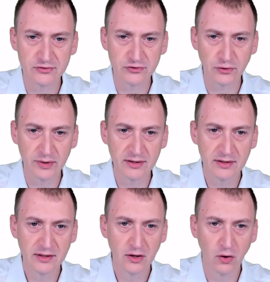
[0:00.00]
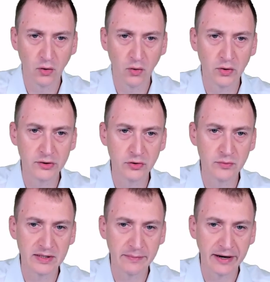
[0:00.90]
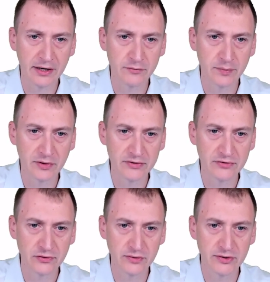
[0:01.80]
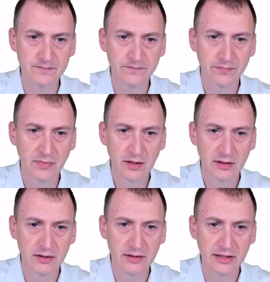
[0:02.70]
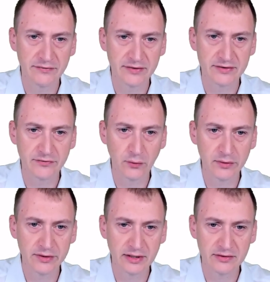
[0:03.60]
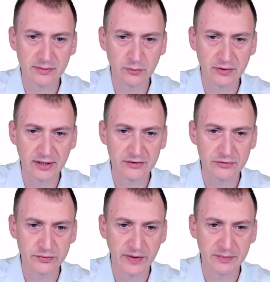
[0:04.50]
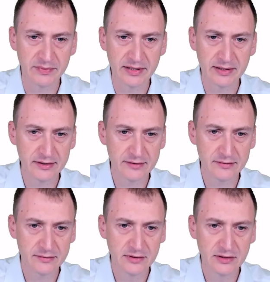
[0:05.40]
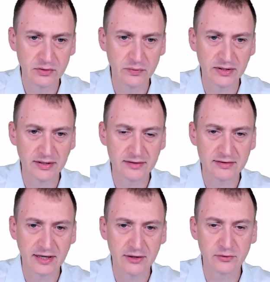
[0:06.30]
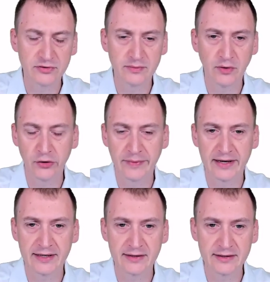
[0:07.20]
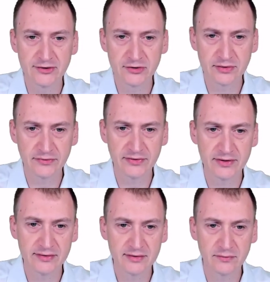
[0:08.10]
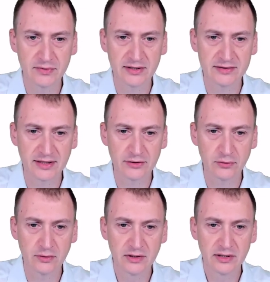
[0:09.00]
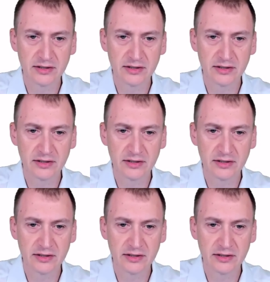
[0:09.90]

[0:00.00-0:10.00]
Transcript: to store it, or it could be a backup repository. If it's a folder, then some credentials might be needed. We can schedule some automatic deletion of it. We can schedule